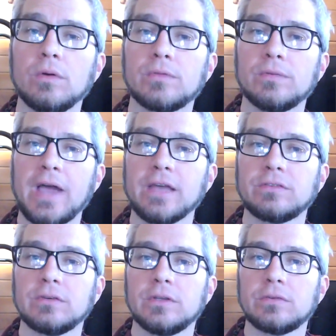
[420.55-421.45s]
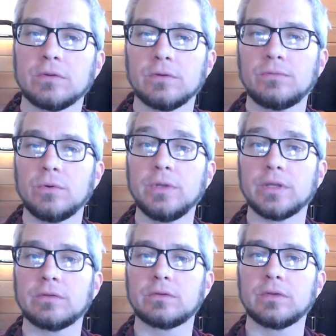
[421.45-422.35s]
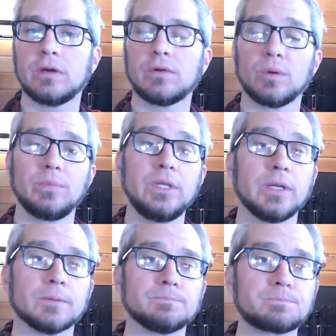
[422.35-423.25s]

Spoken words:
of the vastness or the fullness of our being.